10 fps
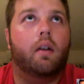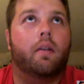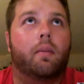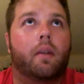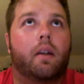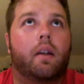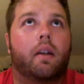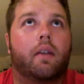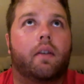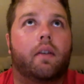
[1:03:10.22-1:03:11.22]
to me,
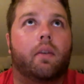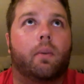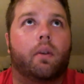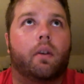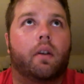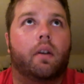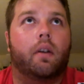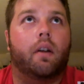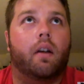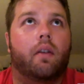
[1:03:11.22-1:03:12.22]
it's it's really
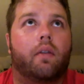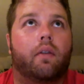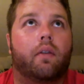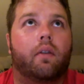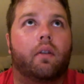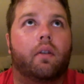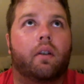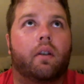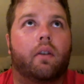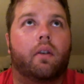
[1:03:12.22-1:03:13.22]
kind of it
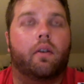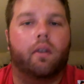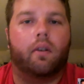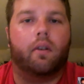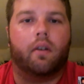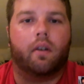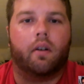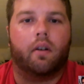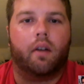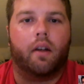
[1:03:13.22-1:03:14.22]
gets overlooked in
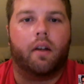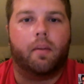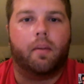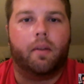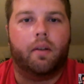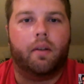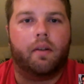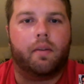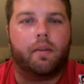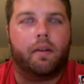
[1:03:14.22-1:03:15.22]
our lineup of beer
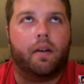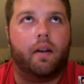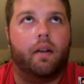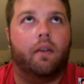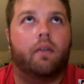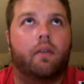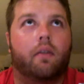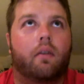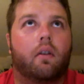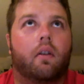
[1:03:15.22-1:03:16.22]
just because
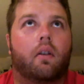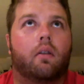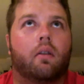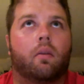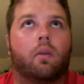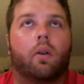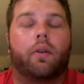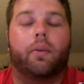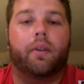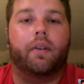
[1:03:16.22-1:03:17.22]
you know we're
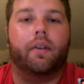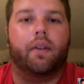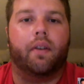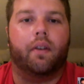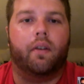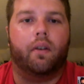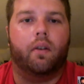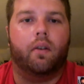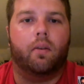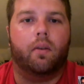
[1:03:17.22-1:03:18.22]
always releasing something
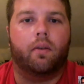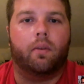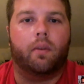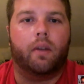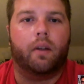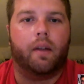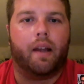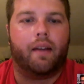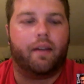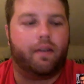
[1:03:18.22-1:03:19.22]
new. But for me, I mean
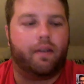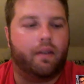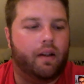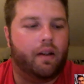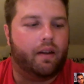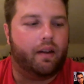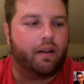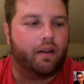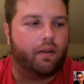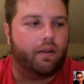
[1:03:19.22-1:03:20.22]
that's that's
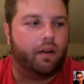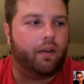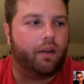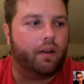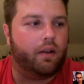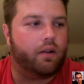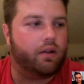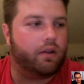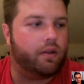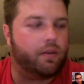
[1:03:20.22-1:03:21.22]
the flavor that
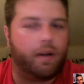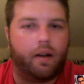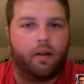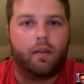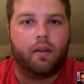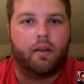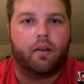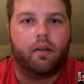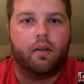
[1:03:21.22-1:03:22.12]
initially inspired me to